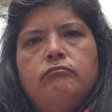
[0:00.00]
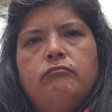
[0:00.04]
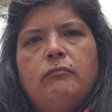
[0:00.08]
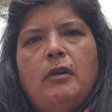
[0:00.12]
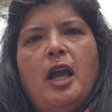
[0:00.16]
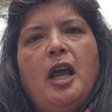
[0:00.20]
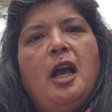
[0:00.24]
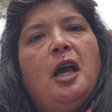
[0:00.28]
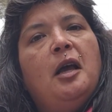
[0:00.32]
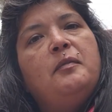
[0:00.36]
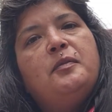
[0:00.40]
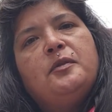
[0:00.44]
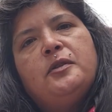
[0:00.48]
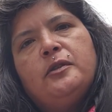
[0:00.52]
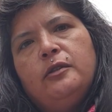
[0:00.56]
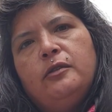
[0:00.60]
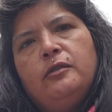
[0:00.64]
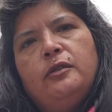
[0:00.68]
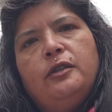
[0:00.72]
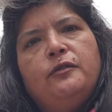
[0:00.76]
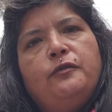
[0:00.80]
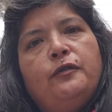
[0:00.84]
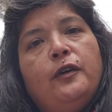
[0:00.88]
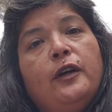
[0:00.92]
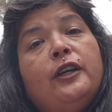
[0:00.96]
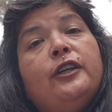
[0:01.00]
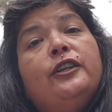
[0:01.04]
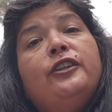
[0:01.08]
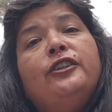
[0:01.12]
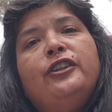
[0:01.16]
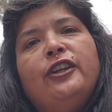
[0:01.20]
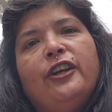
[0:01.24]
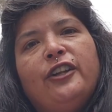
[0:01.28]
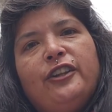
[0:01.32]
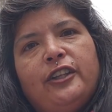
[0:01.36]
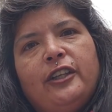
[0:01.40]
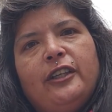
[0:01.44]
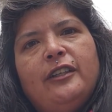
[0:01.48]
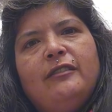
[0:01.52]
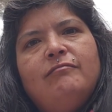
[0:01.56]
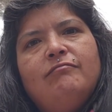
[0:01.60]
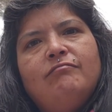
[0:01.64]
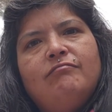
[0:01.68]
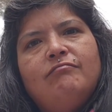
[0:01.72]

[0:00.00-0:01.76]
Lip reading: Absolutely fucking nothing.